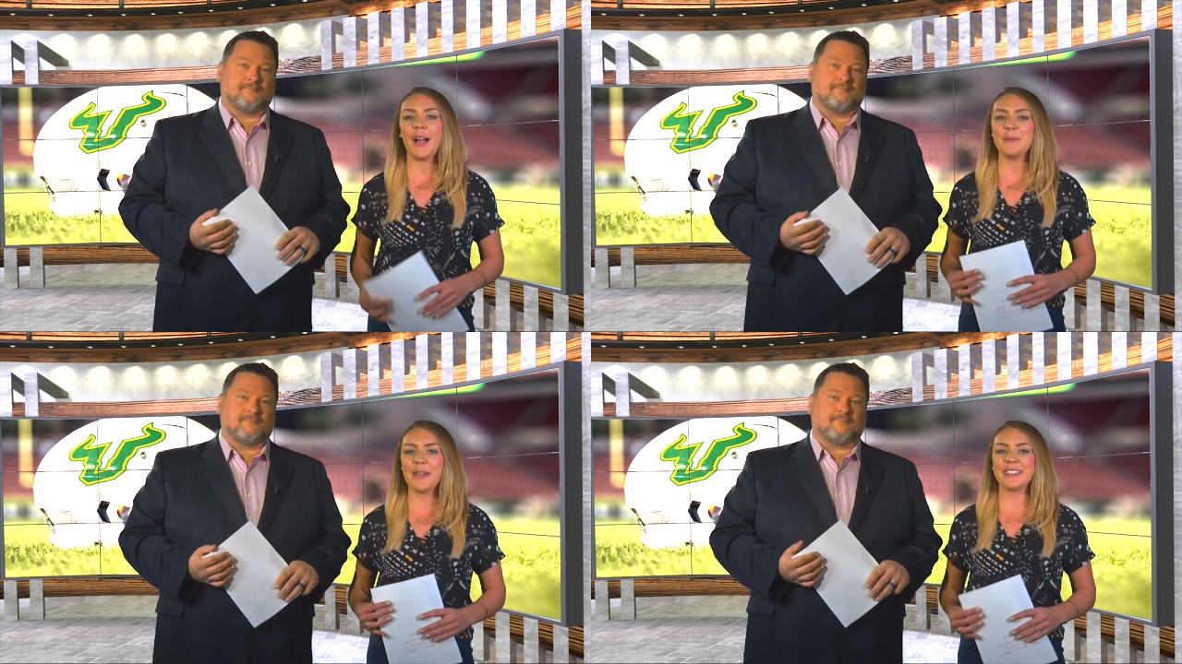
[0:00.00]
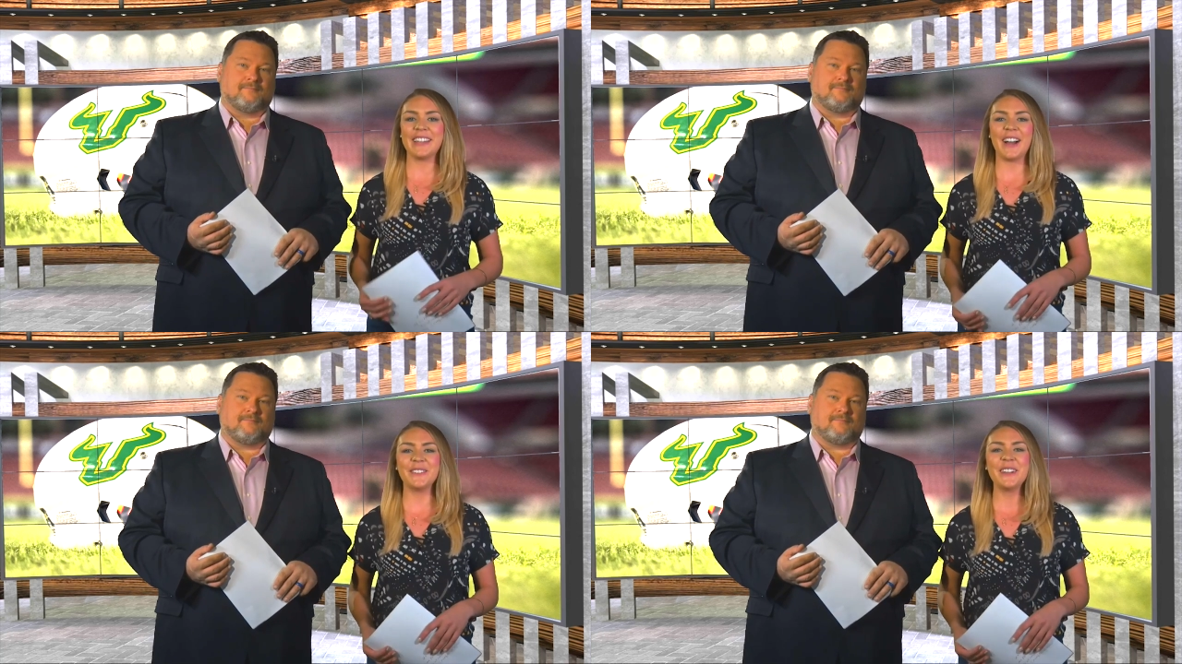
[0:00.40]
Speaker 1: I'm Haley
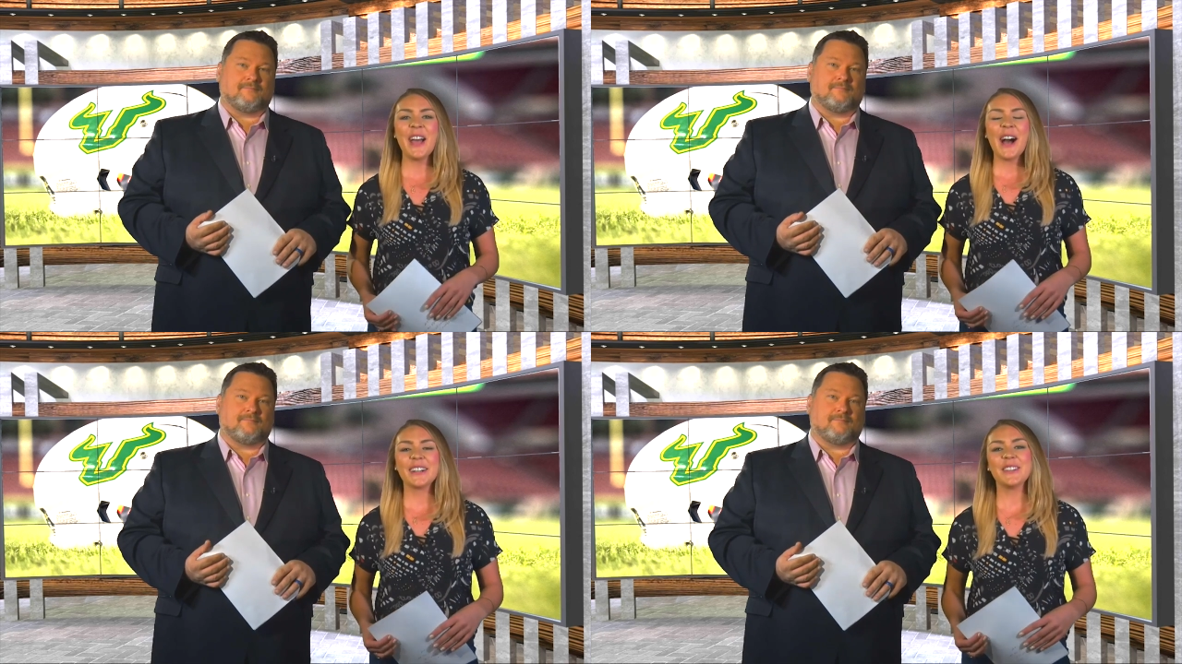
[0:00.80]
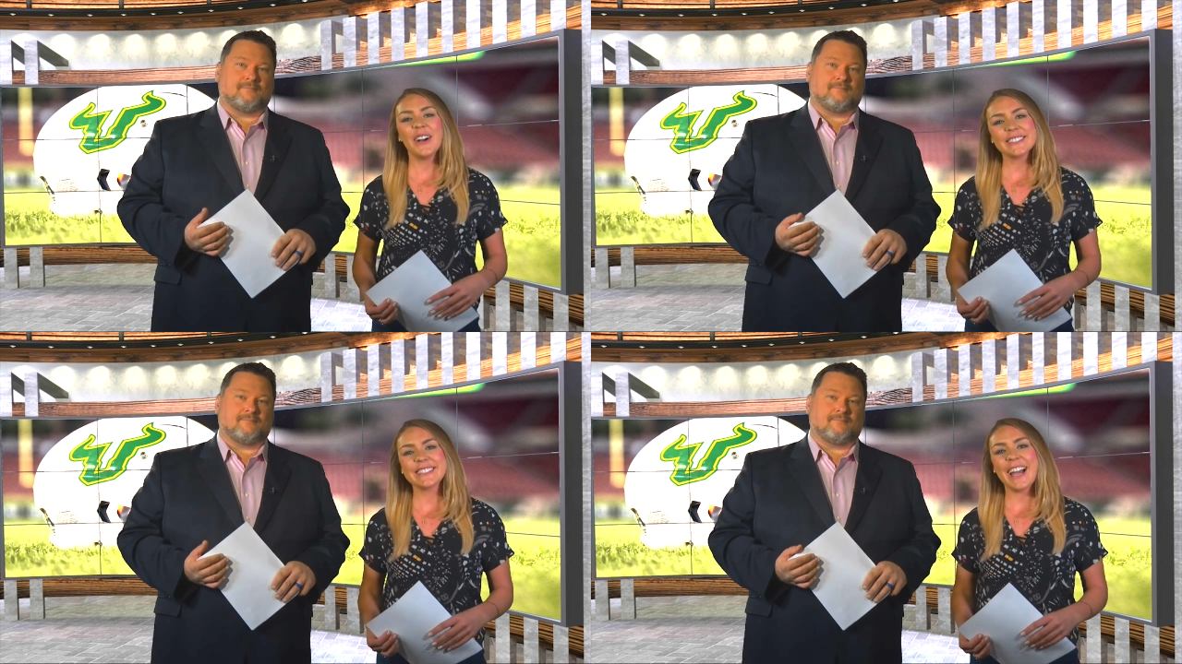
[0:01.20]
Outen
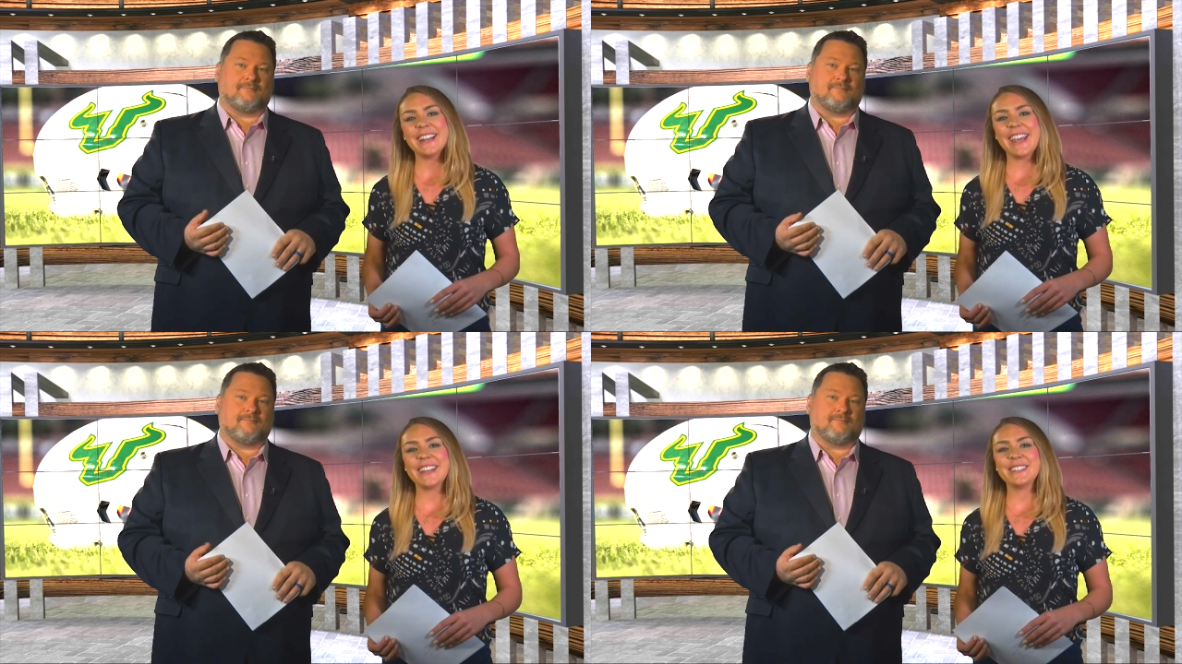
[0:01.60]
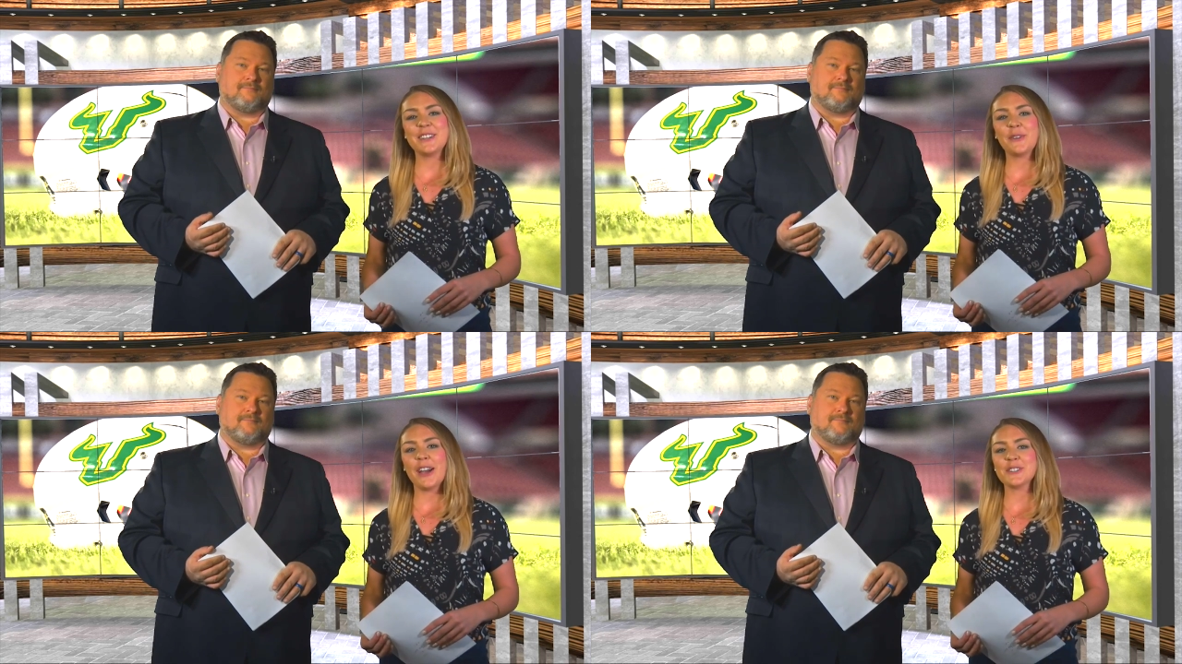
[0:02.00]
alongside Andy
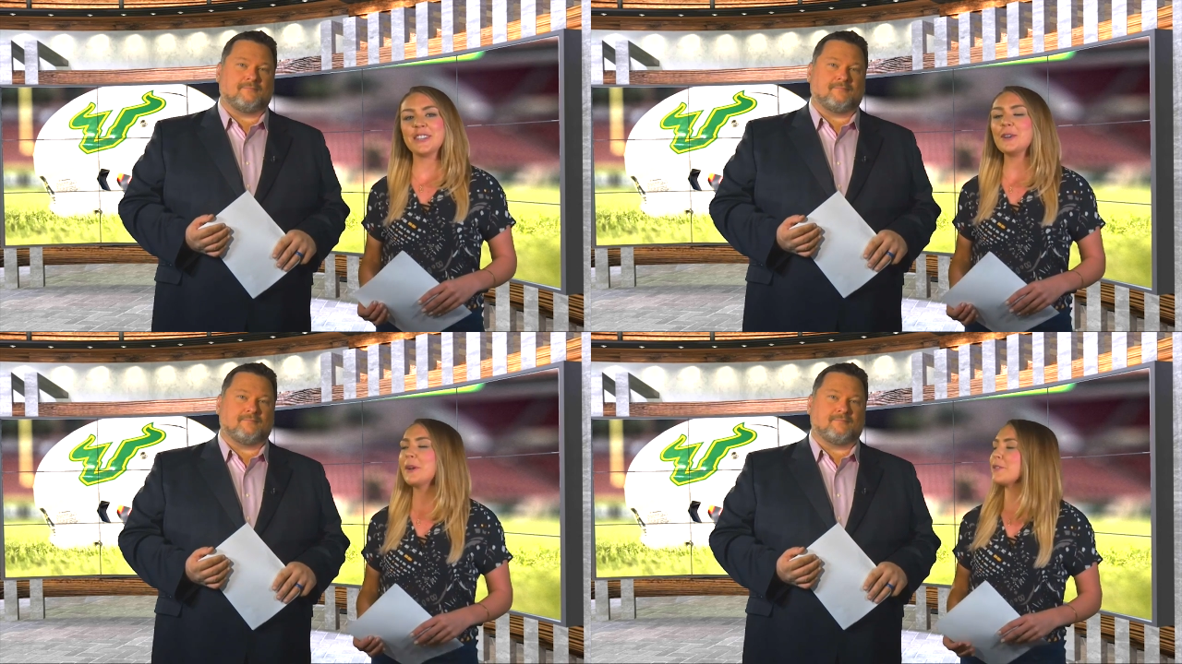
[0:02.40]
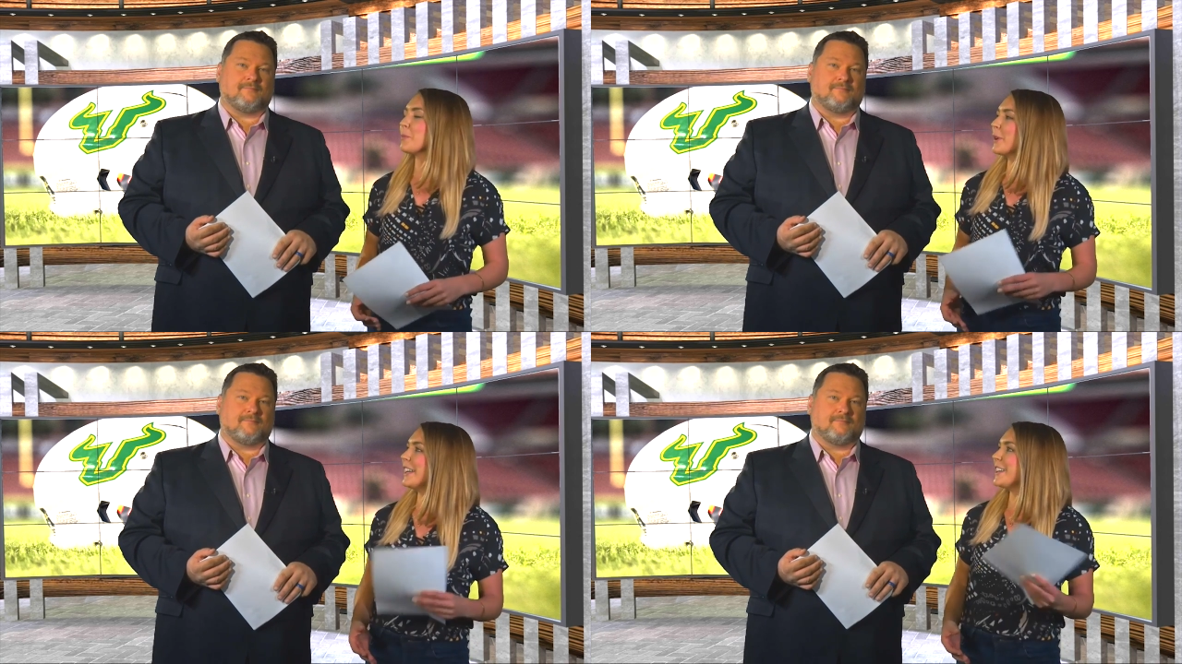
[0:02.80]
Gresh. I think we have a
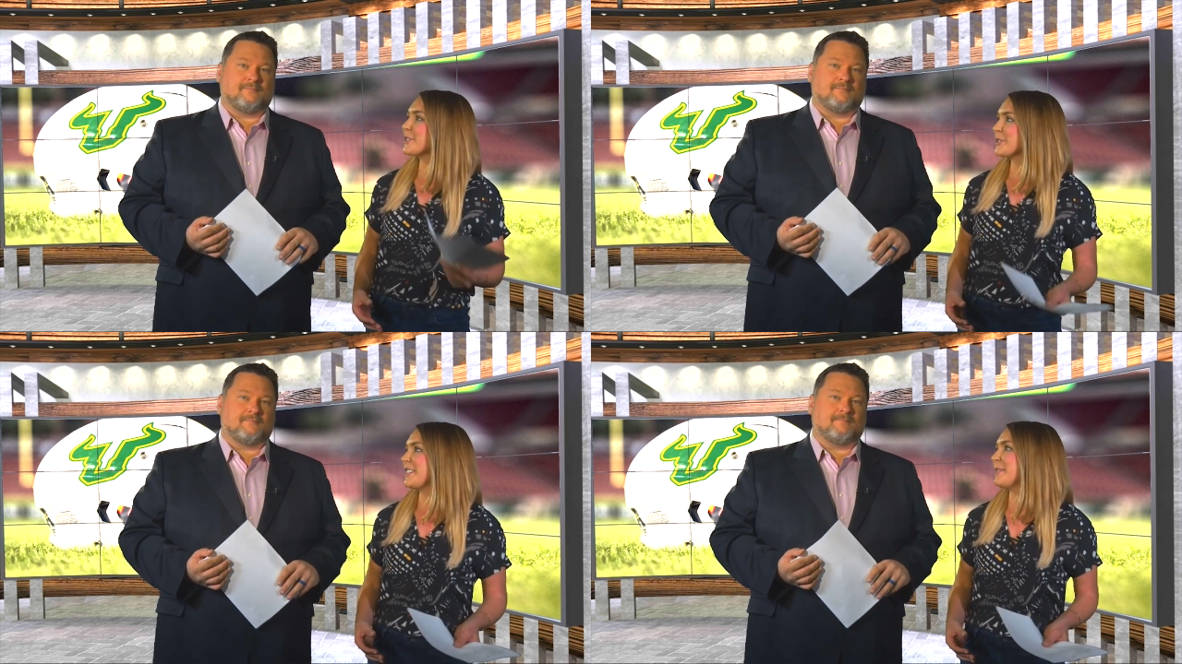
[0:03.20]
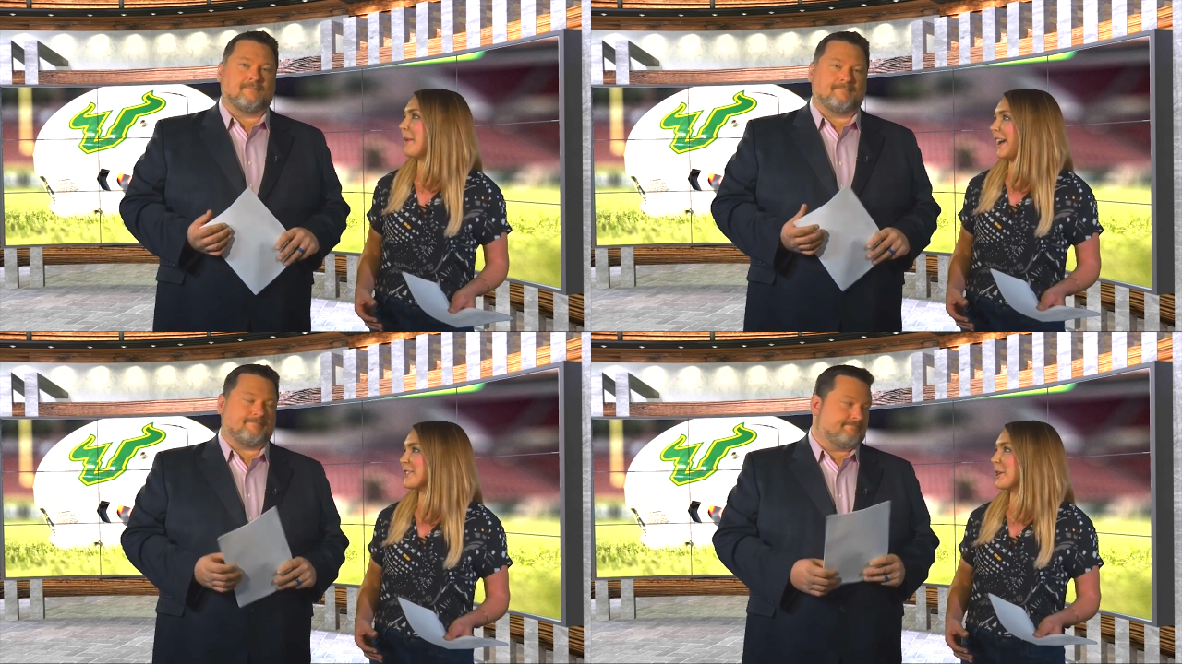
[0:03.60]
pretty interesting
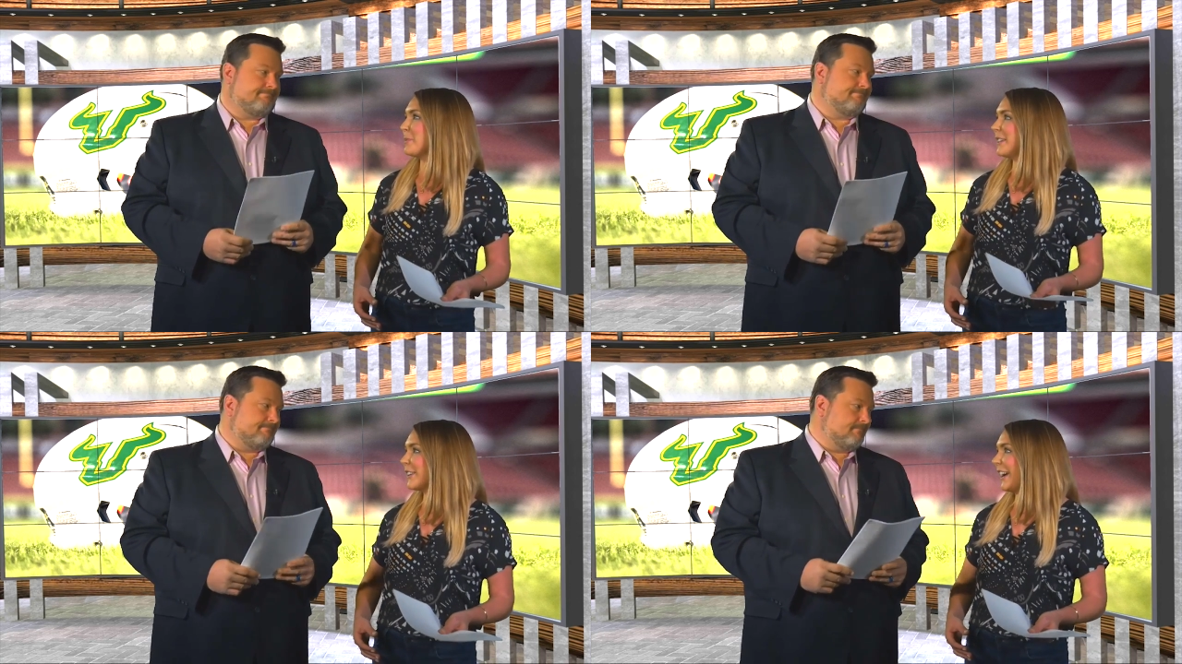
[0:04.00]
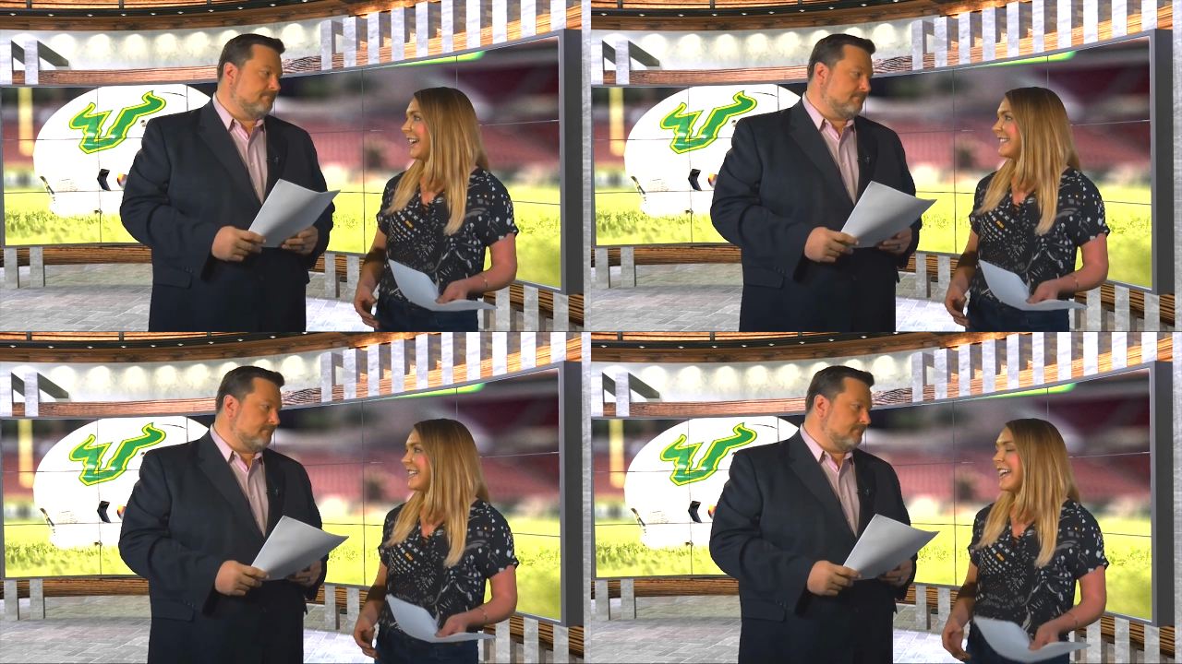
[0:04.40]
matchup here,
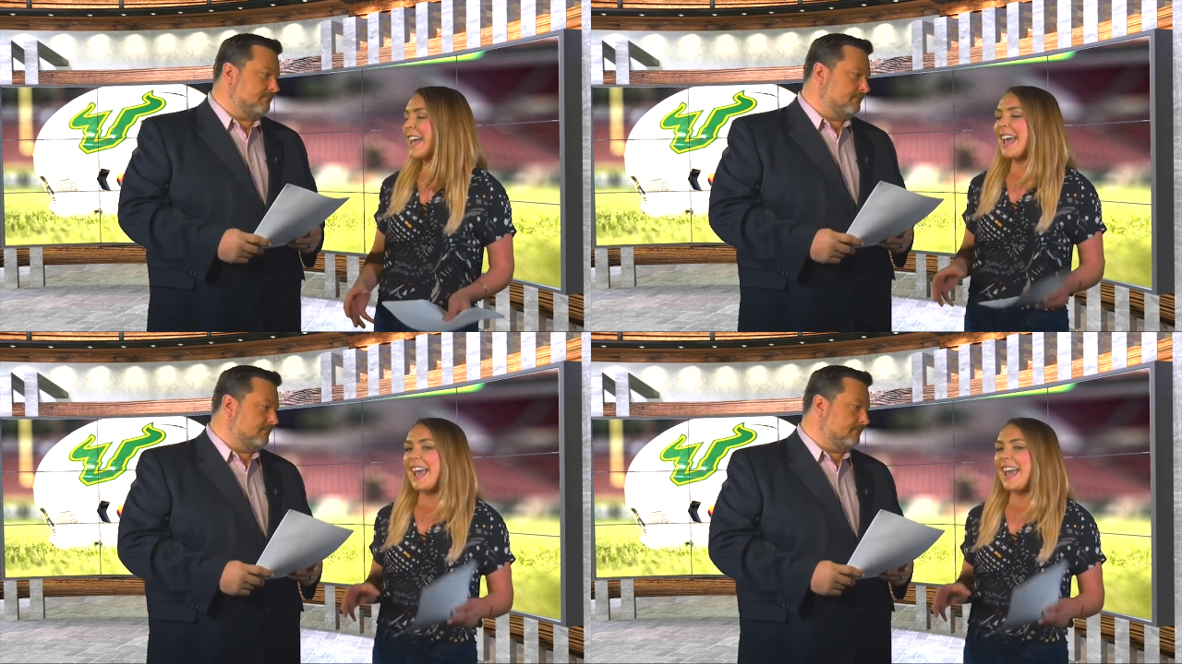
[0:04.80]
Andy.